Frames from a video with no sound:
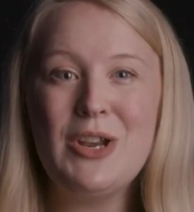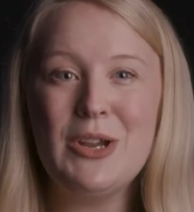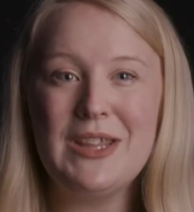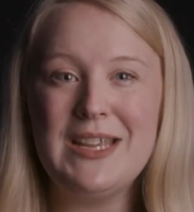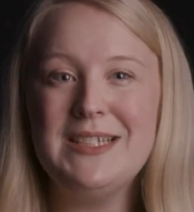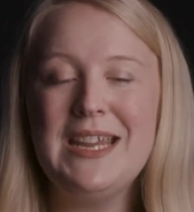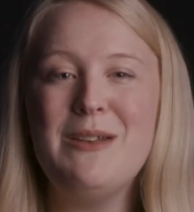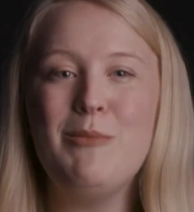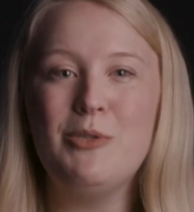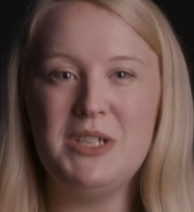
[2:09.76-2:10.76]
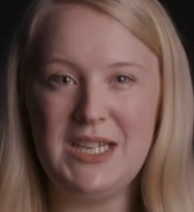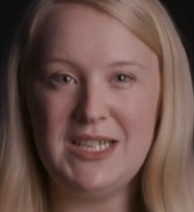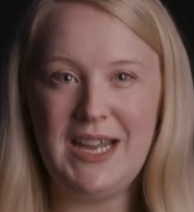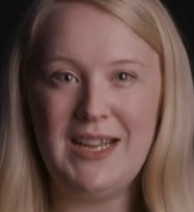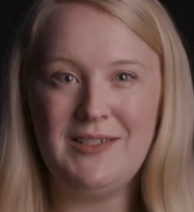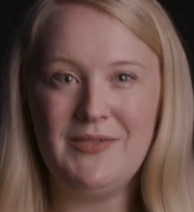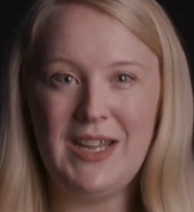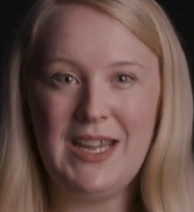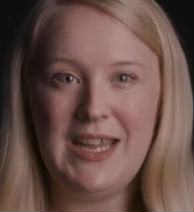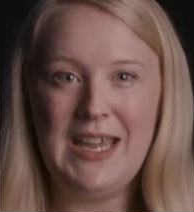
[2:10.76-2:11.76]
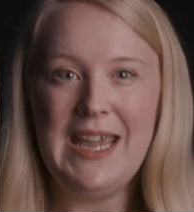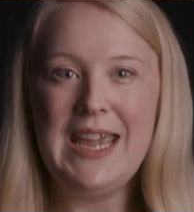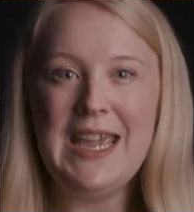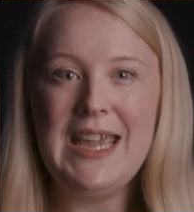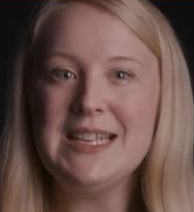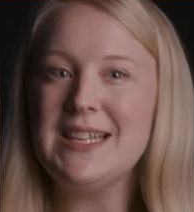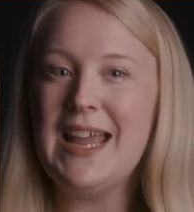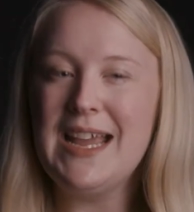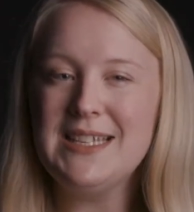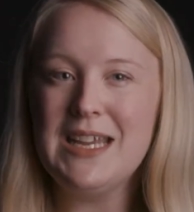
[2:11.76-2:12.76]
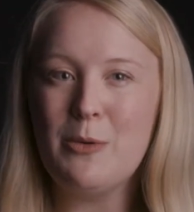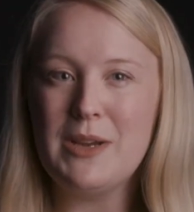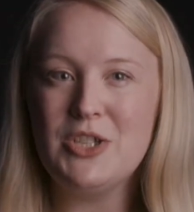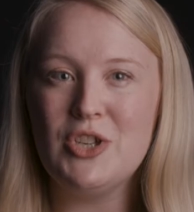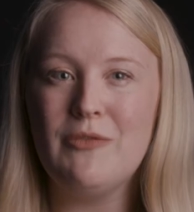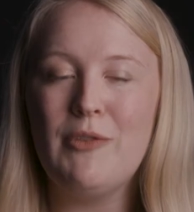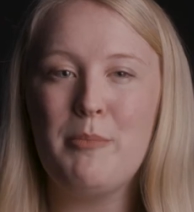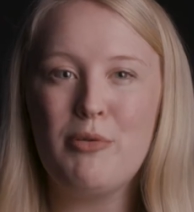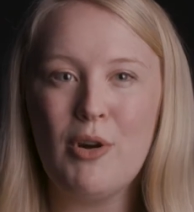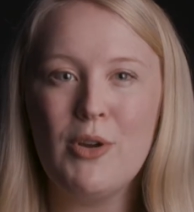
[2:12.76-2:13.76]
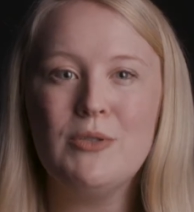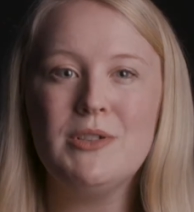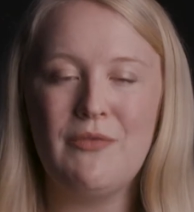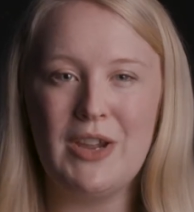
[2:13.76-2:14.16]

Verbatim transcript: have a look at this in more detail. Here is an essay question for prose